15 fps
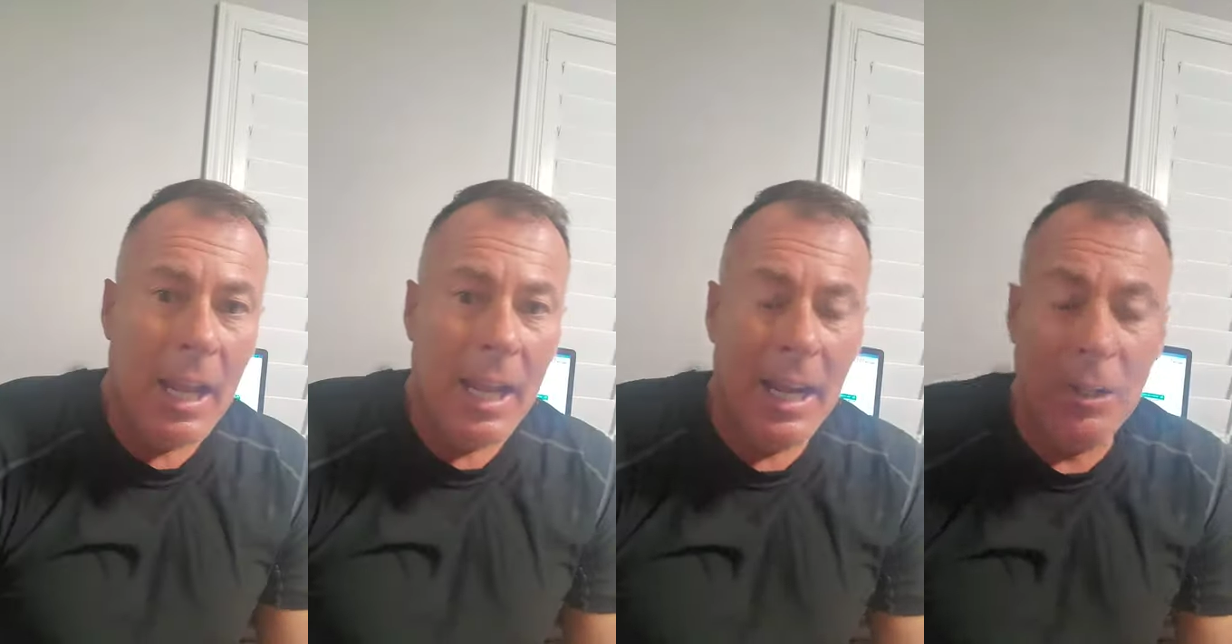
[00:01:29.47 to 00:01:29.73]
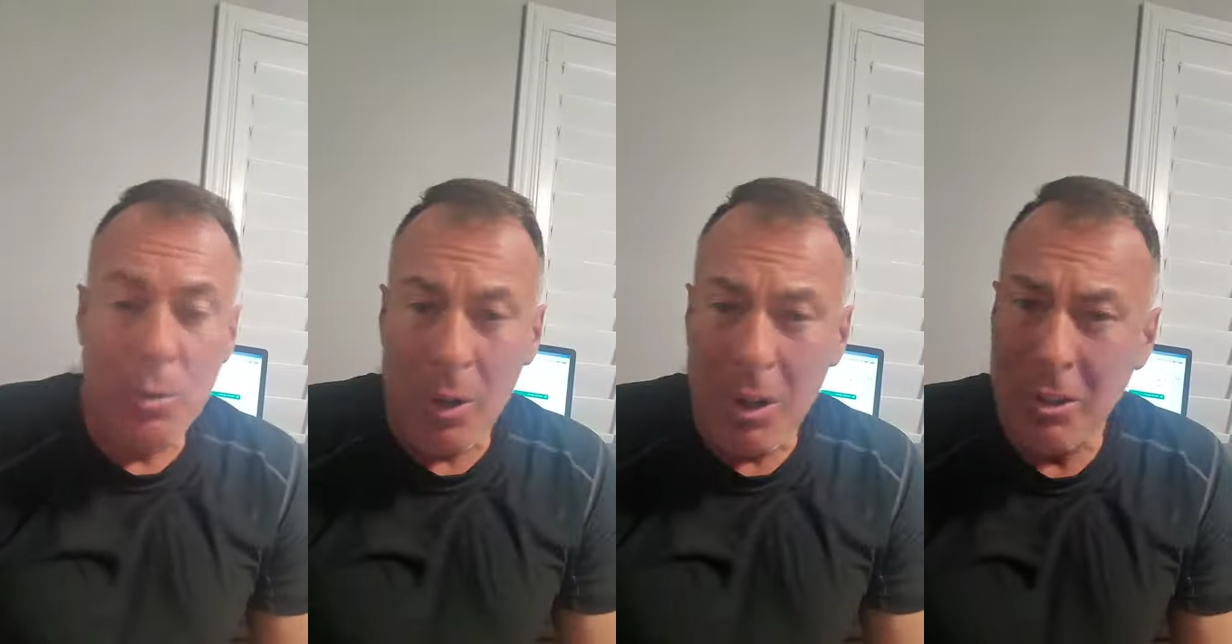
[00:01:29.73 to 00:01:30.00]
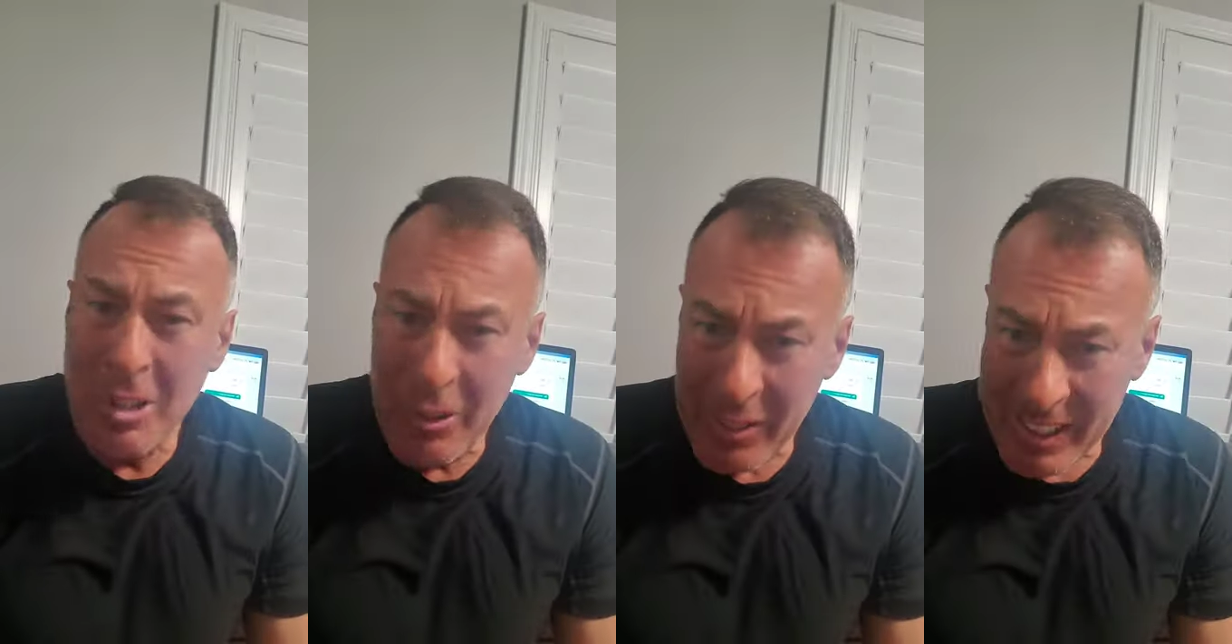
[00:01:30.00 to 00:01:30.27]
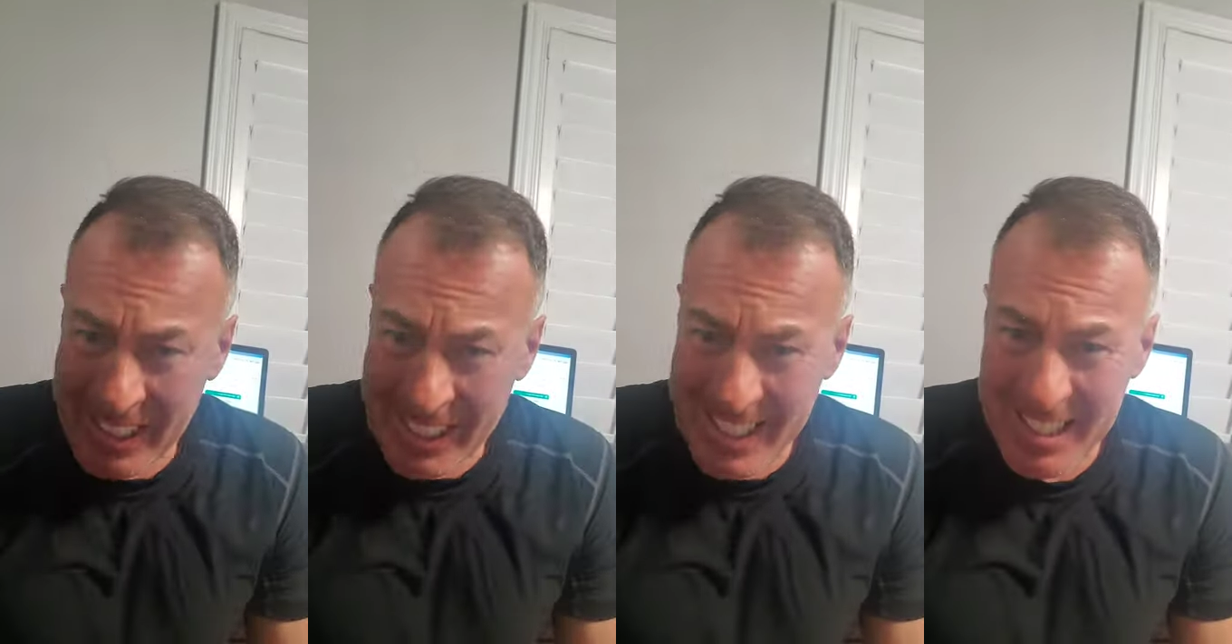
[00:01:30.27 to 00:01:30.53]
It's
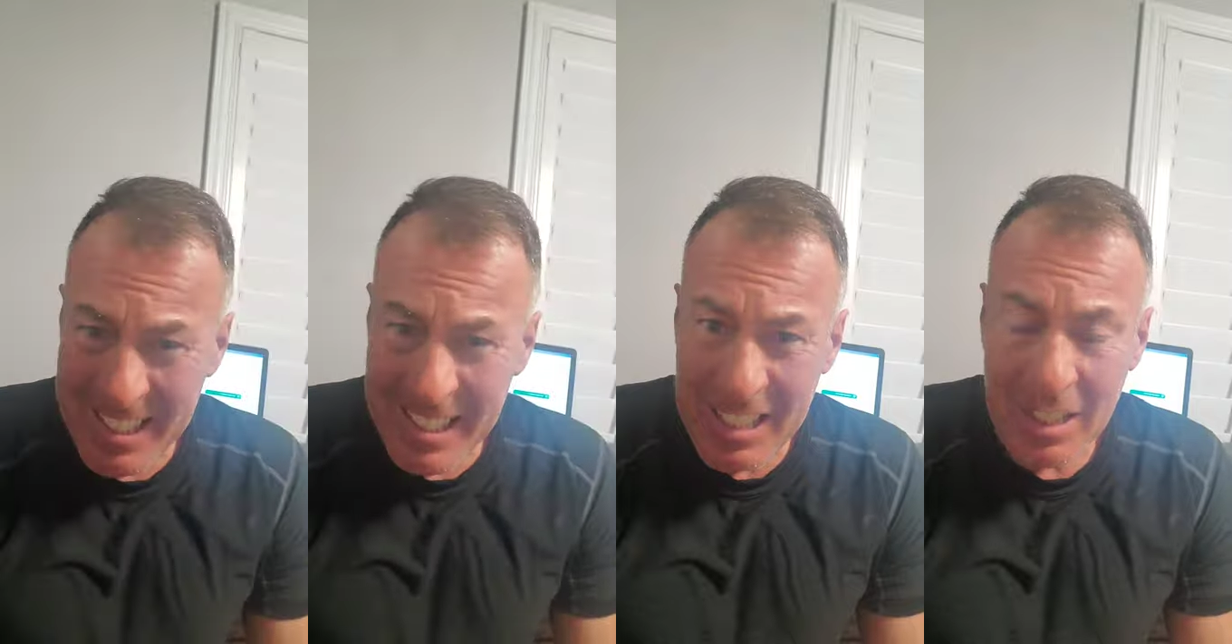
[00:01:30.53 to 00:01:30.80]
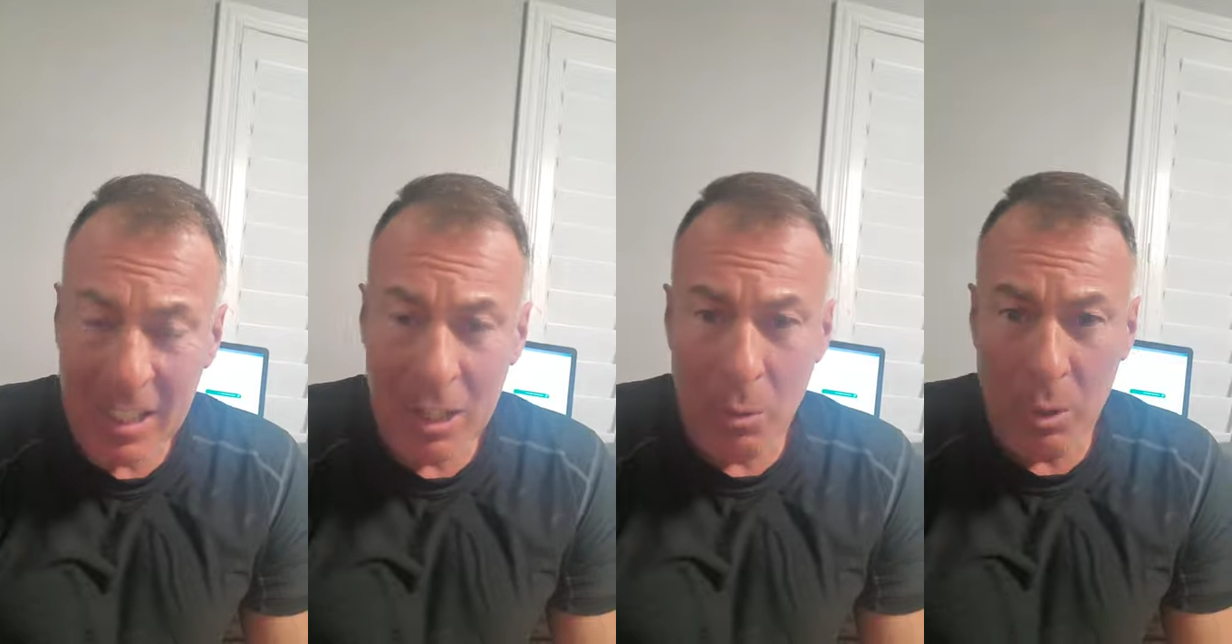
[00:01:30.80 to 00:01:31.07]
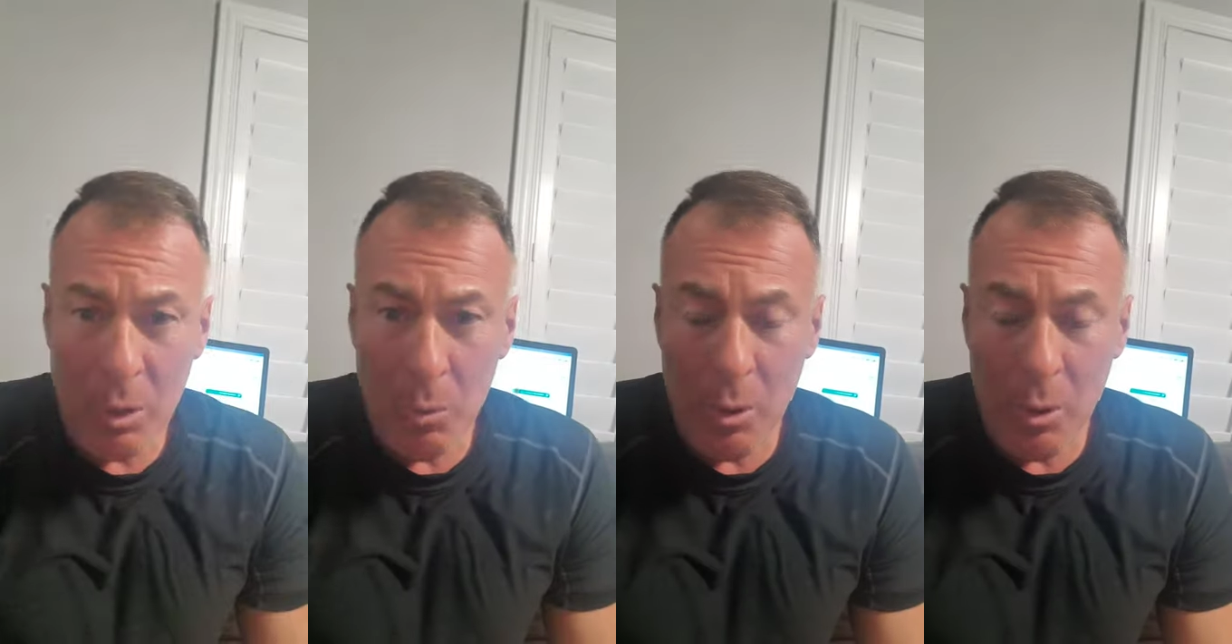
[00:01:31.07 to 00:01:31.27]
relatively easy. I don't want to